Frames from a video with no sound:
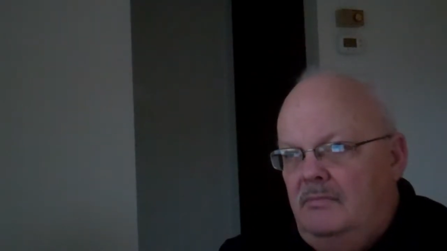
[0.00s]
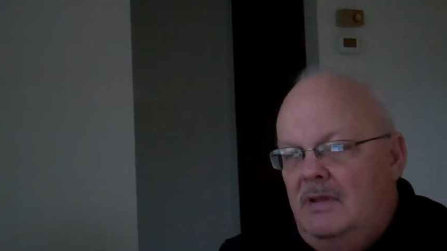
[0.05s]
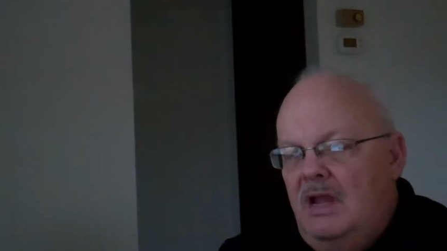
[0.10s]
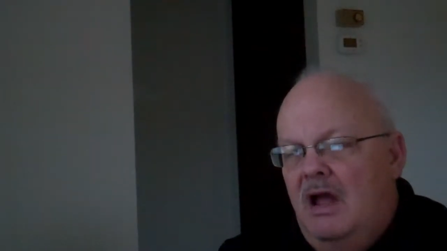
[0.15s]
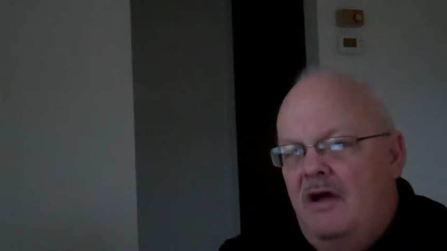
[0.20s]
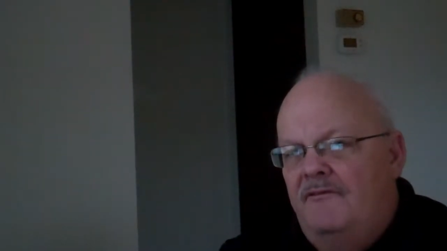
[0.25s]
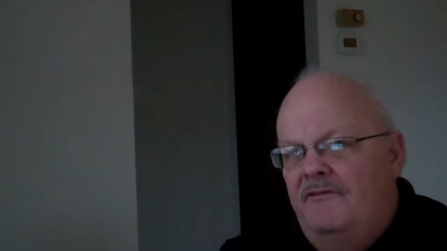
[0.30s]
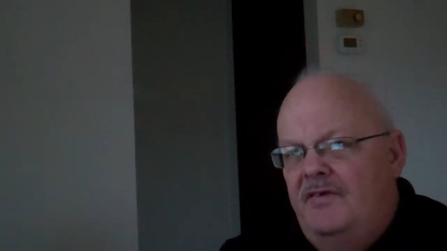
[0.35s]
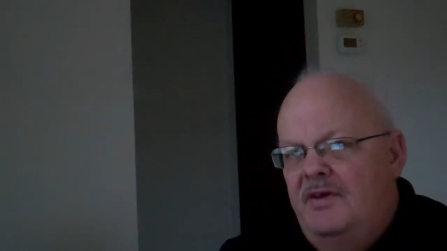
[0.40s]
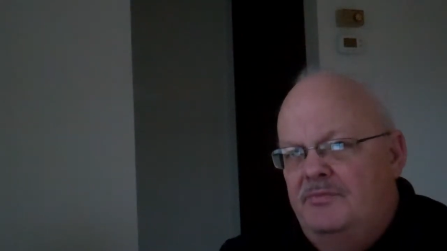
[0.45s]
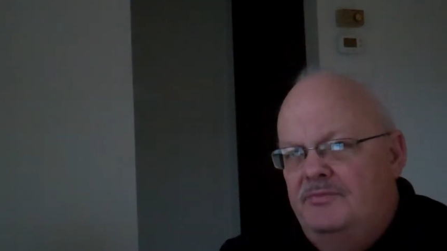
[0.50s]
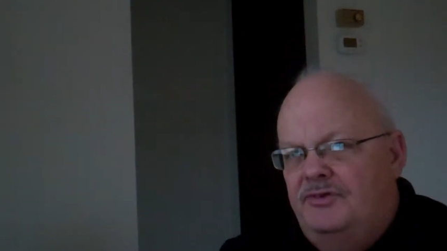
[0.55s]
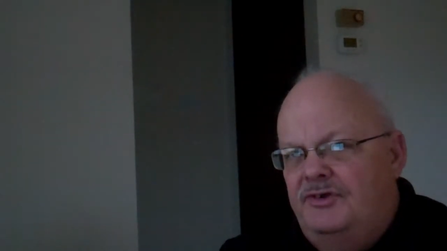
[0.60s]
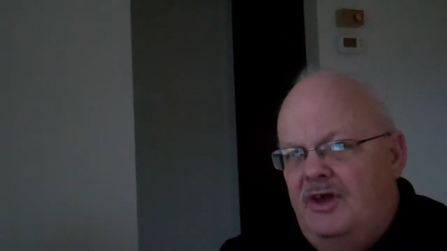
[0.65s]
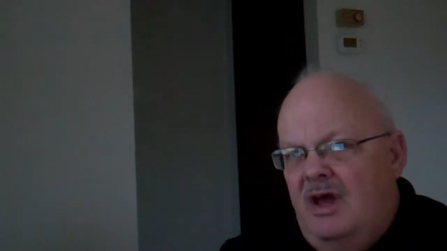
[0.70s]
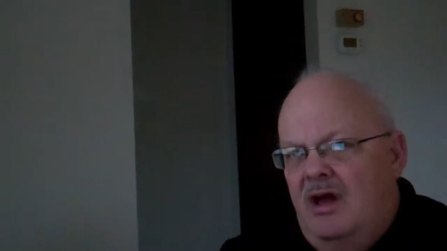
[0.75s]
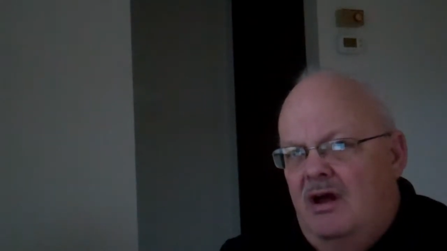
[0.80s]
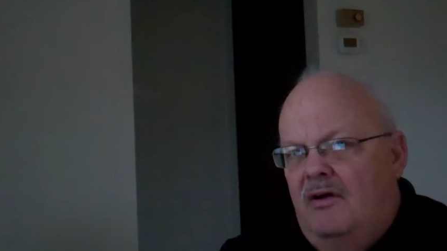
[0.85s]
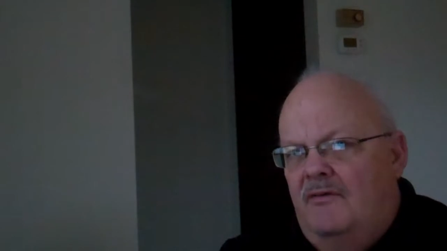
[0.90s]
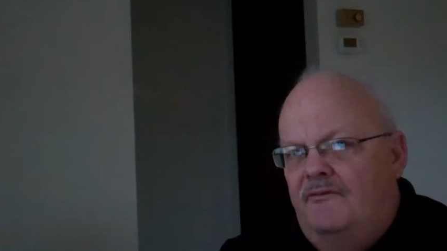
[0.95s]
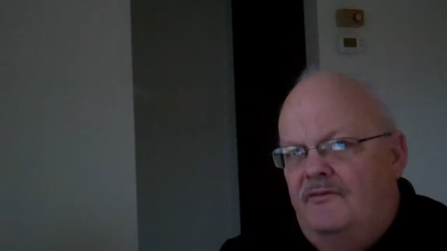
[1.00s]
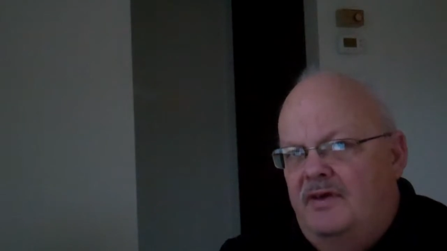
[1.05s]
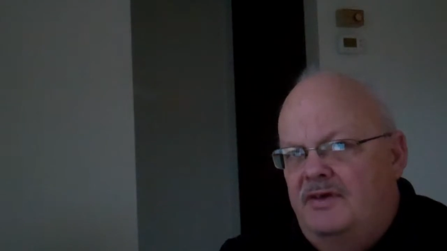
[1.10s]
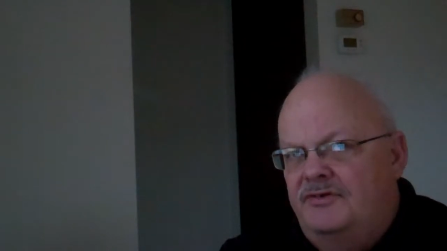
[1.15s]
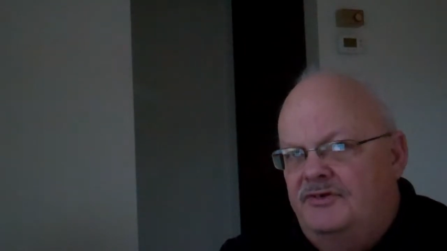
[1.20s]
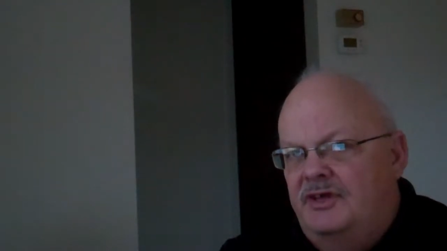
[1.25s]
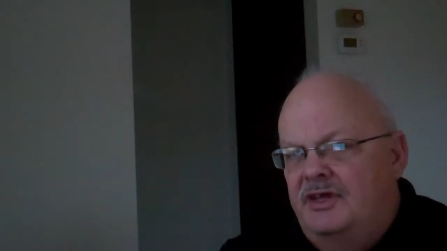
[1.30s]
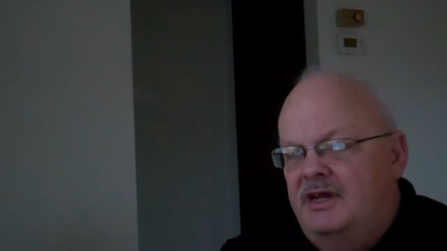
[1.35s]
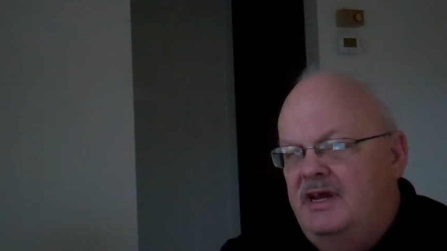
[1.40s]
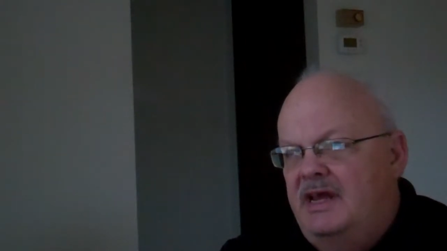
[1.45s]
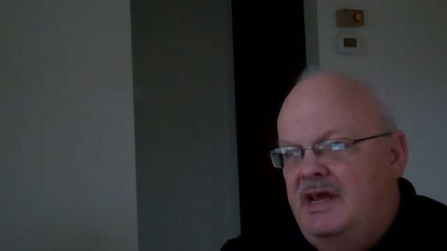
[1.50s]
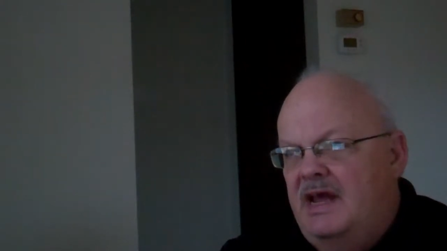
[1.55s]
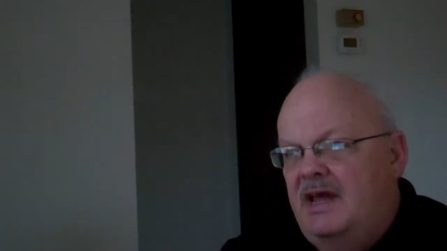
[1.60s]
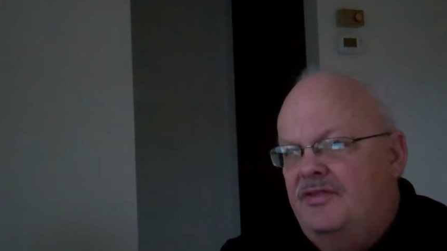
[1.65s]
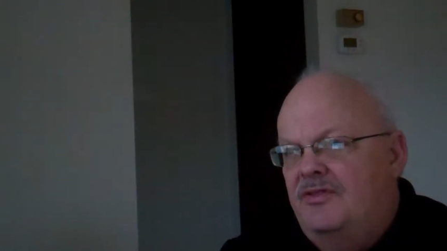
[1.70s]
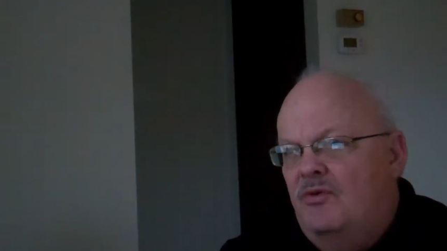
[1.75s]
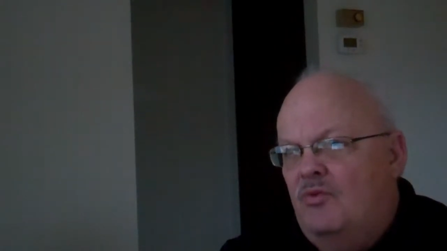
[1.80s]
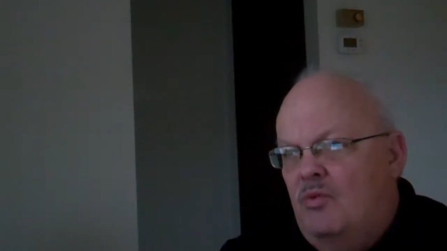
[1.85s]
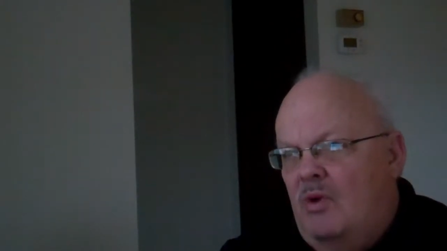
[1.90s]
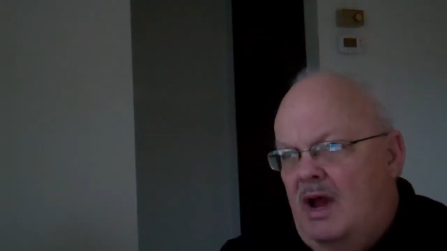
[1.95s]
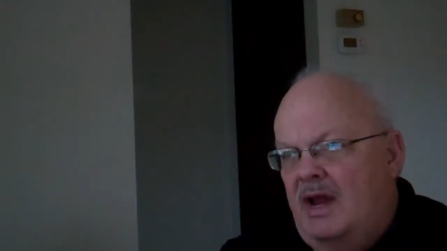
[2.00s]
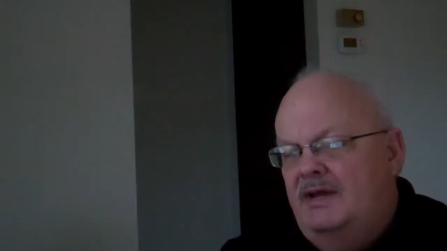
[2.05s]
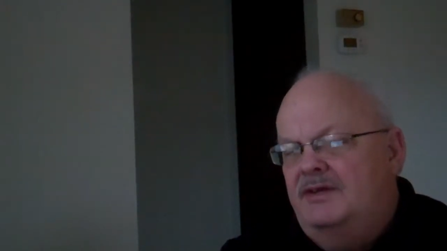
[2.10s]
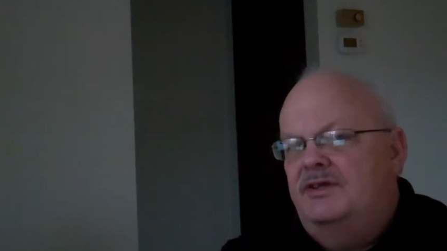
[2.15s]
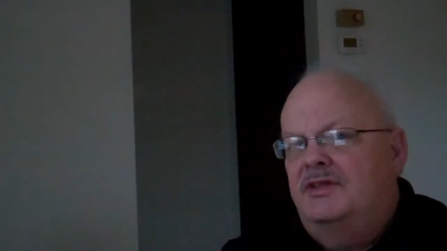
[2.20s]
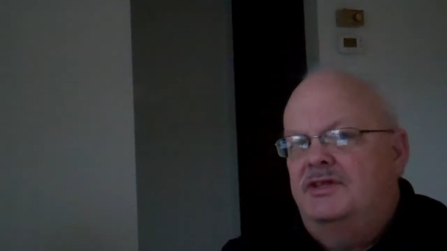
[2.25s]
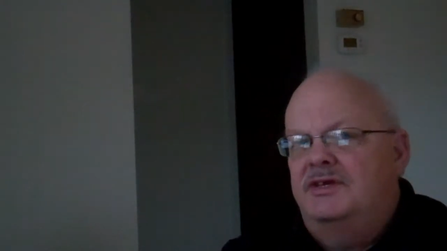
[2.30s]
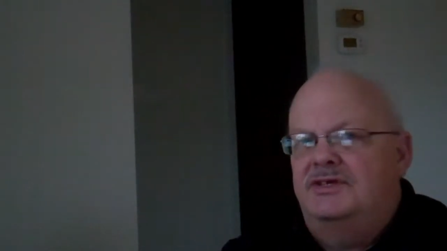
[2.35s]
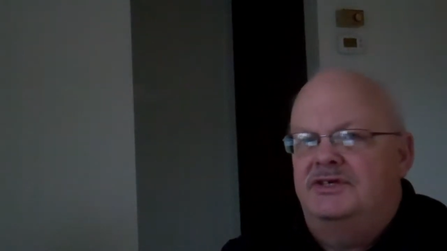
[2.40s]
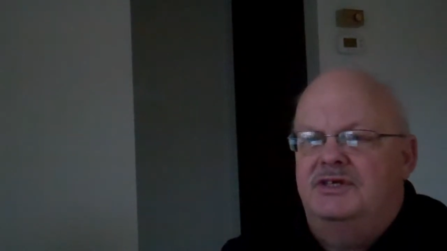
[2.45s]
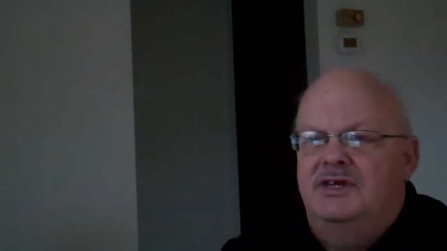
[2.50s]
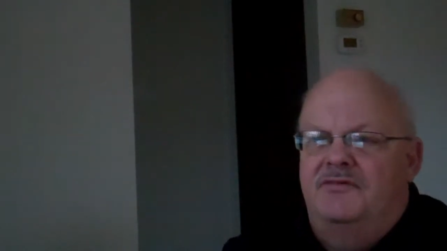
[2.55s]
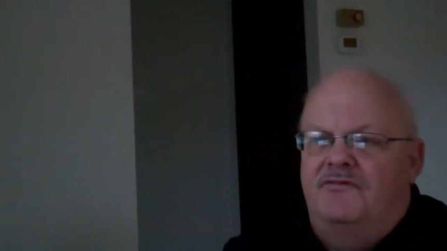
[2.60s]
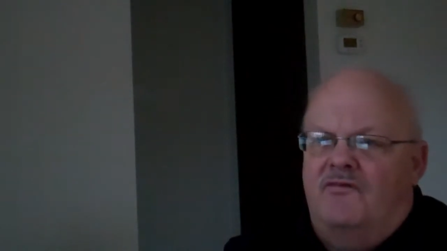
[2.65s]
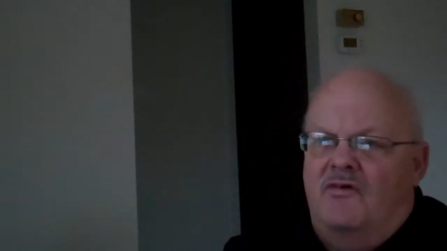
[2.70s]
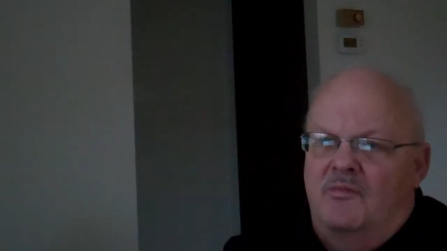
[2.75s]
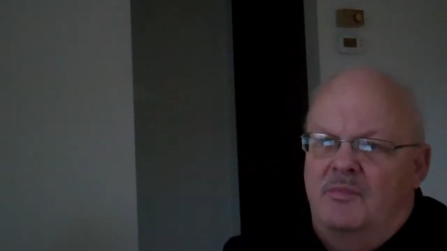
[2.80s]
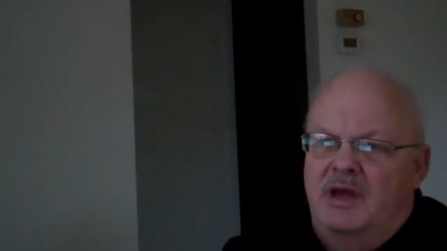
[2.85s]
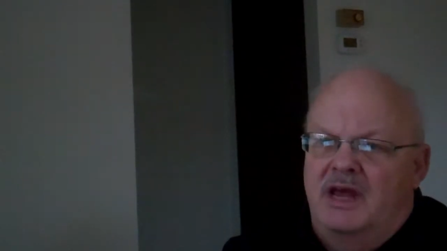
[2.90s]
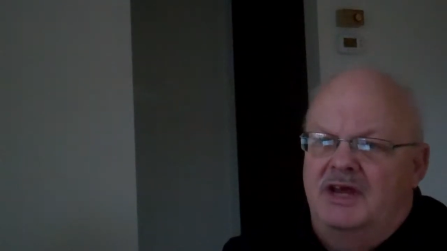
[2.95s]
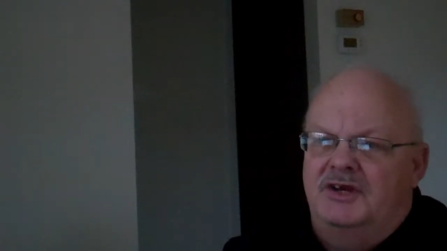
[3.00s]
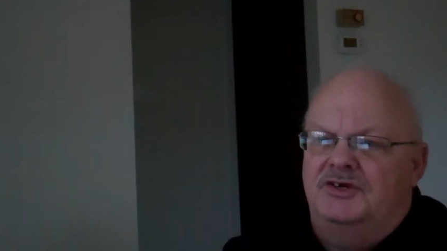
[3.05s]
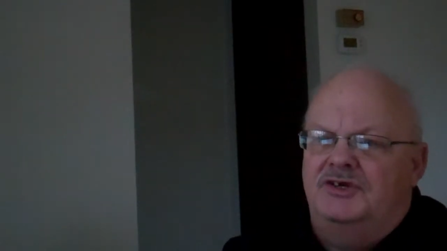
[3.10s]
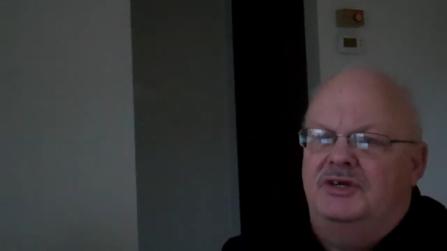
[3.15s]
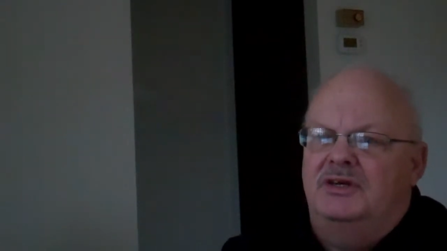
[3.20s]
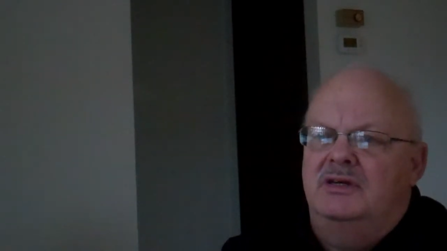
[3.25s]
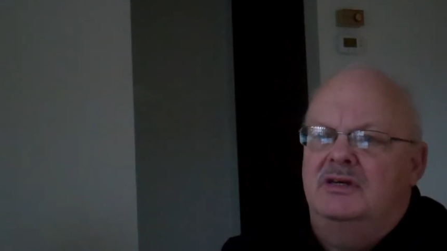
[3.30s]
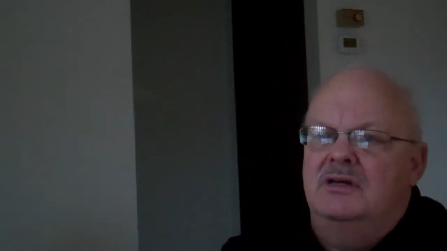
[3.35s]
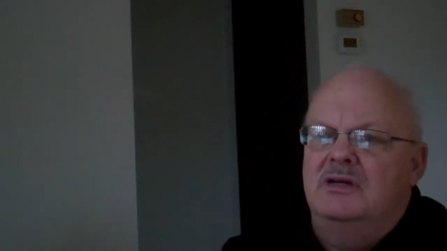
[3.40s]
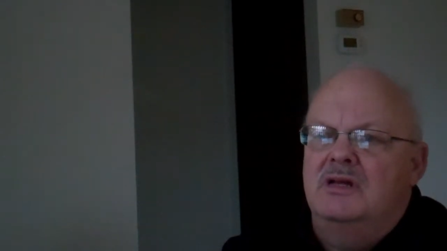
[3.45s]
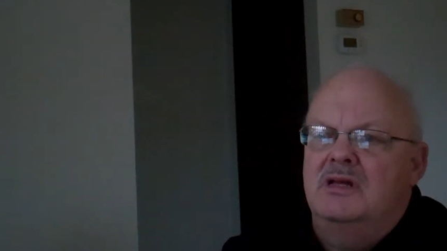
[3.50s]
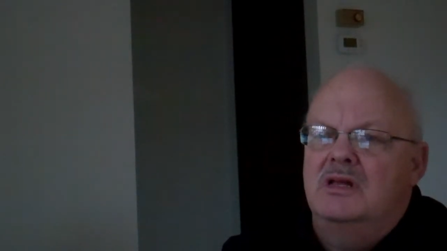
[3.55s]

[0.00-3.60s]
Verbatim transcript: of himself as that he had the right to this information.